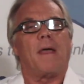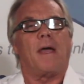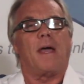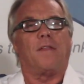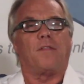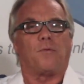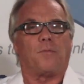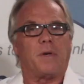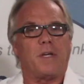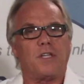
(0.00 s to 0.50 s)

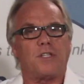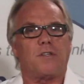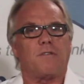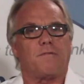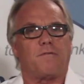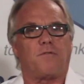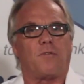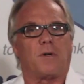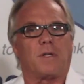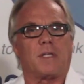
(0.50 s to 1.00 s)
And the reason
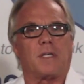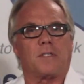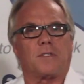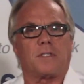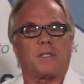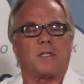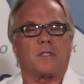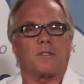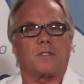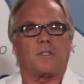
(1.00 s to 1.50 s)
for
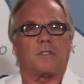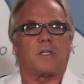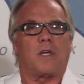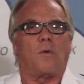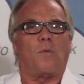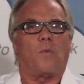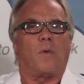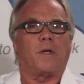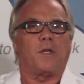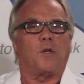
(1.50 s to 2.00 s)
this is
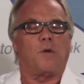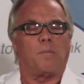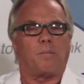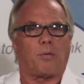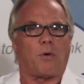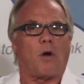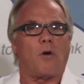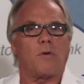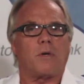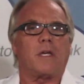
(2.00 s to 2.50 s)
that when you
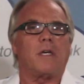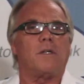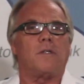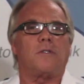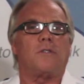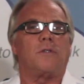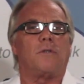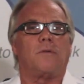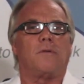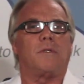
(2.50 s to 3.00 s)
broke
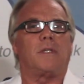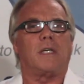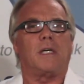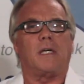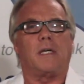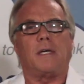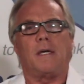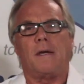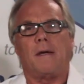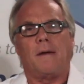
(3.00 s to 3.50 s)
into
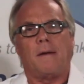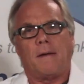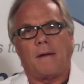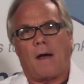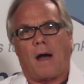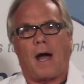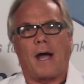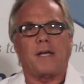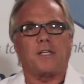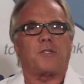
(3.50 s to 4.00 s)
the
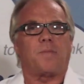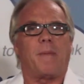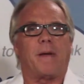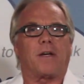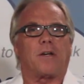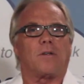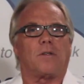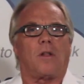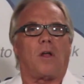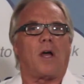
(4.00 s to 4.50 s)
ice
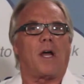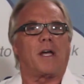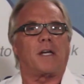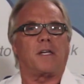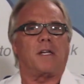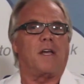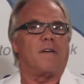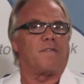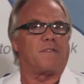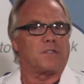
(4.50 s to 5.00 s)
maker
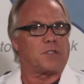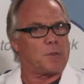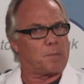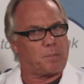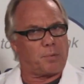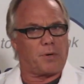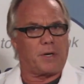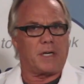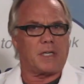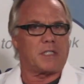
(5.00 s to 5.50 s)
line, if it's a
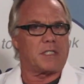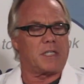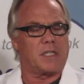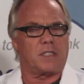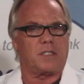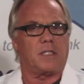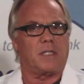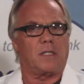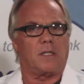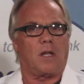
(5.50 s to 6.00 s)

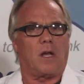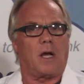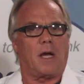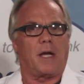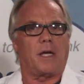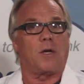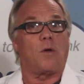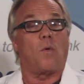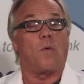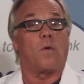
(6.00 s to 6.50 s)
pre-existing
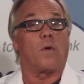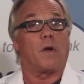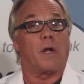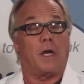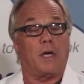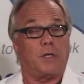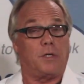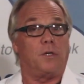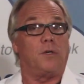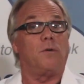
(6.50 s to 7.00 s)
line or
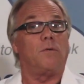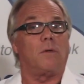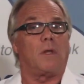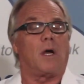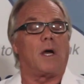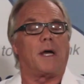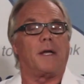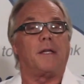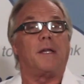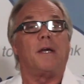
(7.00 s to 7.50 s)
a new
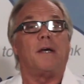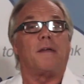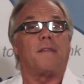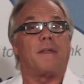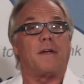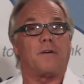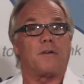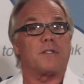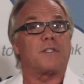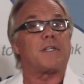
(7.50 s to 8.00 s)
line,
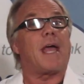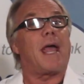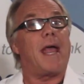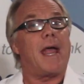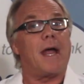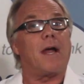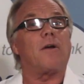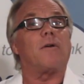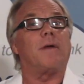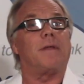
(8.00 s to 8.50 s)
there is
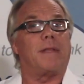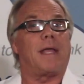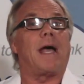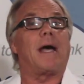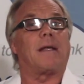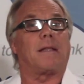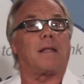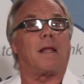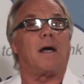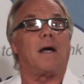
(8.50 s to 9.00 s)
air in
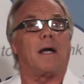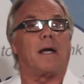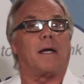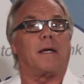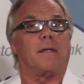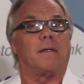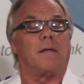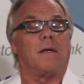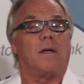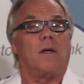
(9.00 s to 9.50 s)
that line.